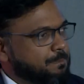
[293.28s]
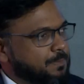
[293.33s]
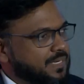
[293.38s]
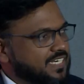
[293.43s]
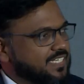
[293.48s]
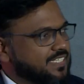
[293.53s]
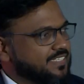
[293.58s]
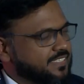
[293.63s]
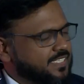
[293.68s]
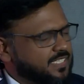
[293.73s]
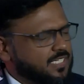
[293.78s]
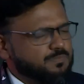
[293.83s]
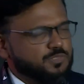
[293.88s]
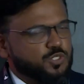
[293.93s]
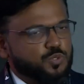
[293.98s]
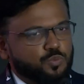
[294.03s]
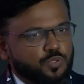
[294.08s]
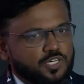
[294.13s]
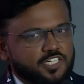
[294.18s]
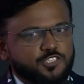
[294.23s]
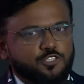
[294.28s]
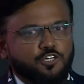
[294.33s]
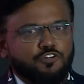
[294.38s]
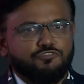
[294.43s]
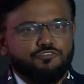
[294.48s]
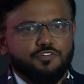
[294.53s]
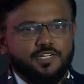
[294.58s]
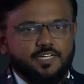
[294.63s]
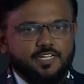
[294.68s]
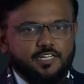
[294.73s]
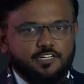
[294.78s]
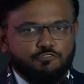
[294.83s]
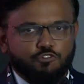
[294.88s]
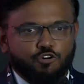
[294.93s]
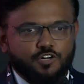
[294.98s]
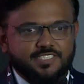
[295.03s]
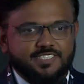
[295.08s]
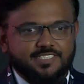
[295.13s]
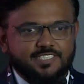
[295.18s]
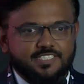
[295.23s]
billion dirhams worth of
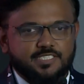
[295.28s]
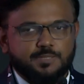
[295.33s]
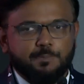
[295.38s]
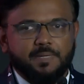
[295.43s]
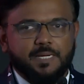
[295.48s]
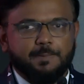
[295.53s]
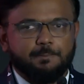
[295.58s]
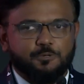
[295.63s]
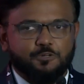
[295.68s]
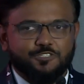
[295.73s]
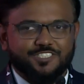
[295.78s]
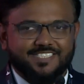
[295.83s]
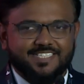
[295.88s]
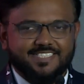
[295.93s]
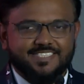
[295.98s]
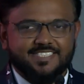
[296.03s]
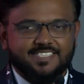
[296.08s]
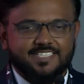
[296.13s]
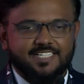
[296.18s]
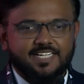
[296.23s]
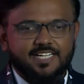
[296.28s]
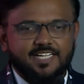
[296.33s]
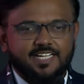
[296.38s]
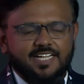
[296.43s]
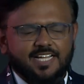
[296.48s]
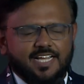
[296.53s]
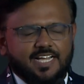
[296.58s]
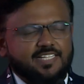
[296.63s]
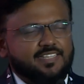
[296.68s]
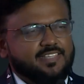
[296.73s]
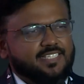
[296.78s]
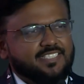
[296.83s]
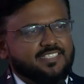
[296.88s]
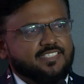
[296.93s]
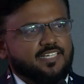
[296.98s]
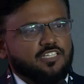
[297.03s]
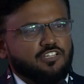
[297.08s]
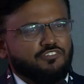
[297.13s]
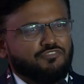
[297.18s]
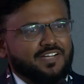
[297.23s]
invoices being processed, and these
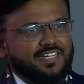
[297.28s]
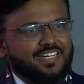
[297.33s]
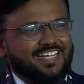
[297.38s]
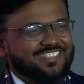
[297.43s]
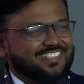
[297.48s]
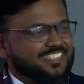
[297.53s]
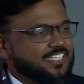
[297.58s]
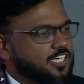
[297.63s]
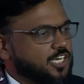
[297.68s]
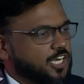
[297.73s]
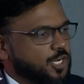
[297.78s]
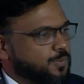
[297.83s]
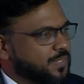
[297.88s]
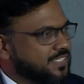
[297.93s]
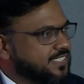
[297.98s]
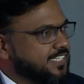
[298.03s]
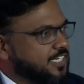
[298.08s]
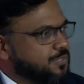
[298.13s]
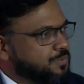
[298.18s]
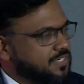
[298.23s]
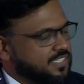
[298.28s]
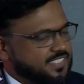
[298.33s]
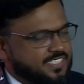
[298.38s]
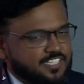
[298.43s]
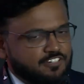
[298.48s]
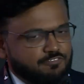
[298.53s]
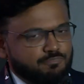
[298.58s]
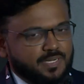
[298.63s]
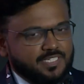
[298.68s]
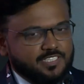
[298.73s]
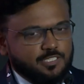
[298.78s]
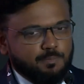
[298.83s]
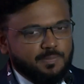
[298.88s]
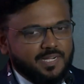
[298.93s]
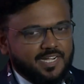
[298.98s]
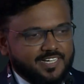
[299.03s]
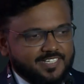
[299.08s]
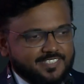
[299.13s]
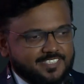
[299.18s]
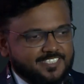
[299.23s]
are the financing requests that were received by the
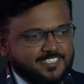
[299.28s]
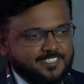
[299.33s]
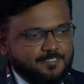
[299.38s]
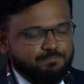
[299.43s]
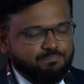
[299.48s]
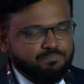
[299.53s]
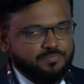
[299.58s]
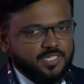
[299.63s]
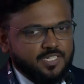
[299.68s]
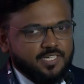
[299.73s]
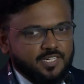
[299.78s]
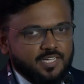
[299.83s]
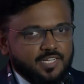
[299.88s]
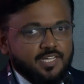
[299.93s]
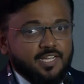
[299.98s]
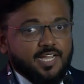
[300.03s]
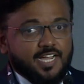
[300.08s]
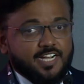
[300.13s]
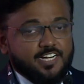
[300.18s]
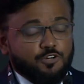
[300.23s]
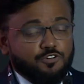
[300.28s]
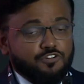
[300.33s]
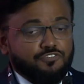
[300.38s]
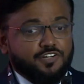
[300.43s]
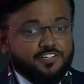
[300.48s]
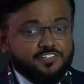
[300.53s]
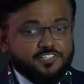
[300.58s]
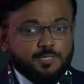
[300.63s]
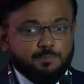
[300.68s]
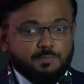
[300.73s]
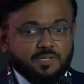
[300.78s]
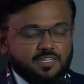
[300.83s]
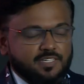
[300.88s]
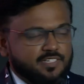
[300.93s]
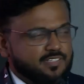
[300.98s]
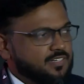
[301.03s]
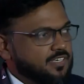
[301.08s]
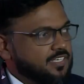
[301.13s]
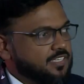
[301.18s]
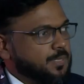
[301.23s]
banks. And out of 100
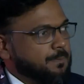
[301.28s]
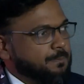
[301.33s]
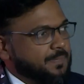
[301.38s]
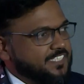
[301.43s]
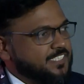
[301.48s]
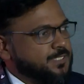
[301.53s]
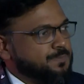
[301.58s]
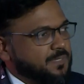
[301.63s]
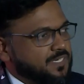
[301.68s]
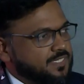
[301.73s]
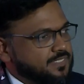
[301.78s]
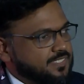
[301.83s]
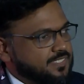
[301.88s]
billion, the best part